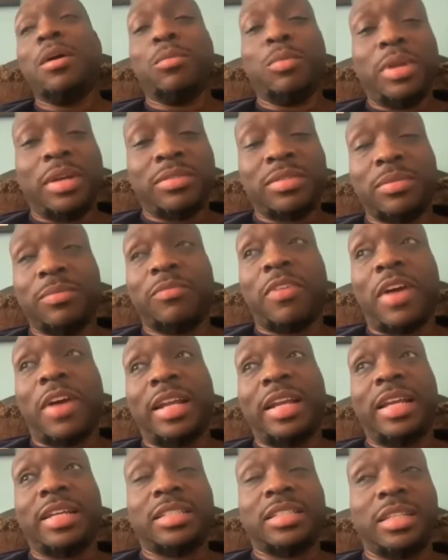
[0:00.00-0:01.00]
we have some
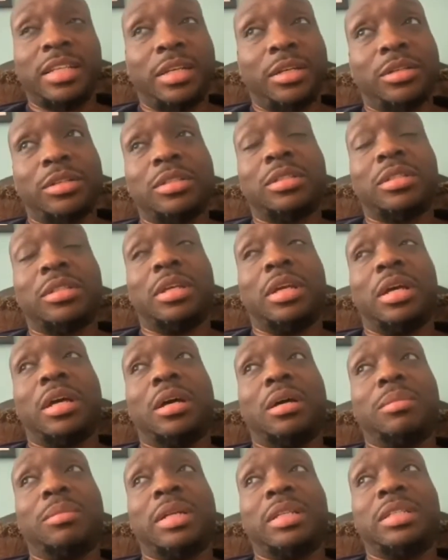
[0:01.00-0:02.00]
financiers
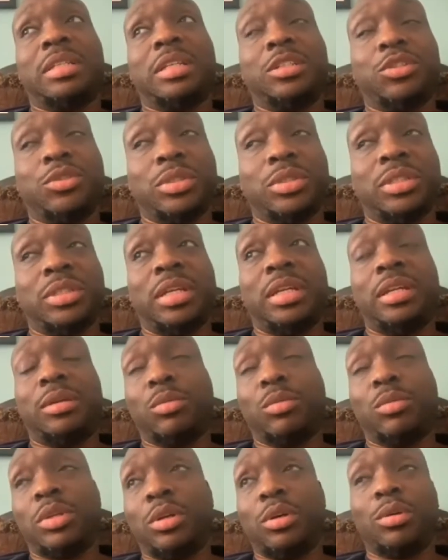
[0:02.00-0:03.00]
that's interested,
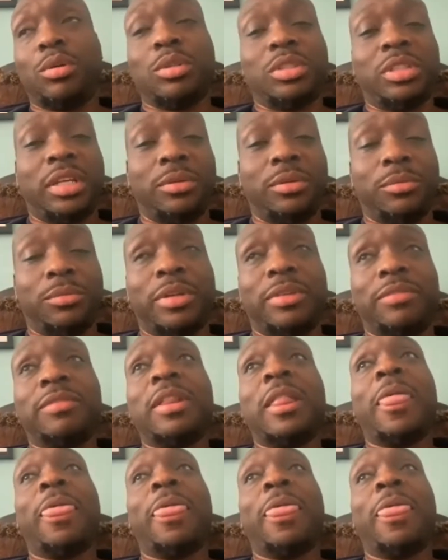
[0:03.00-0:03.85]
and we're negotiating with,